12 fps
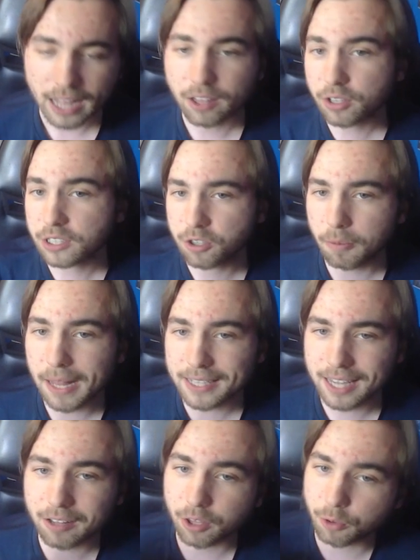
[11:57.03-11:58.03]
and you can Soul
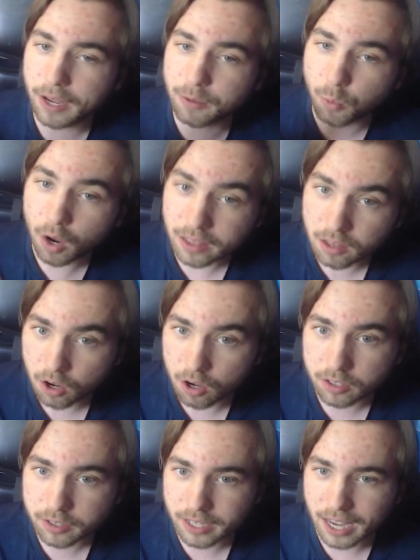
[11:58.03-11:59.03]
Blast out the grade 1
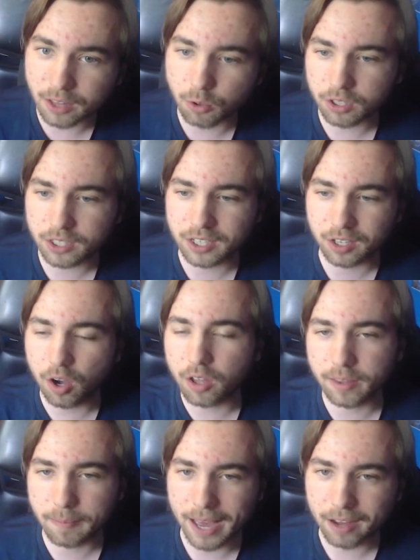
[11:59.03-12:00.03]
dolls in order to
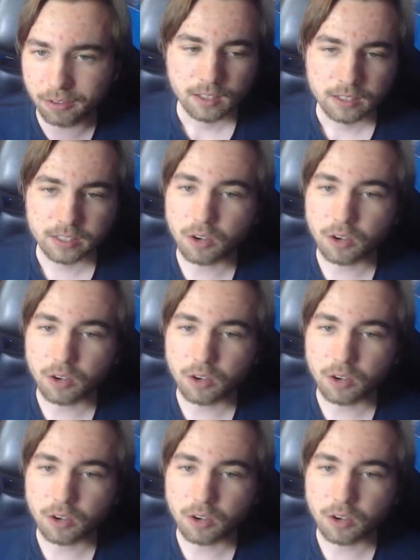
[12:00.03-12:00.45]
call them out. So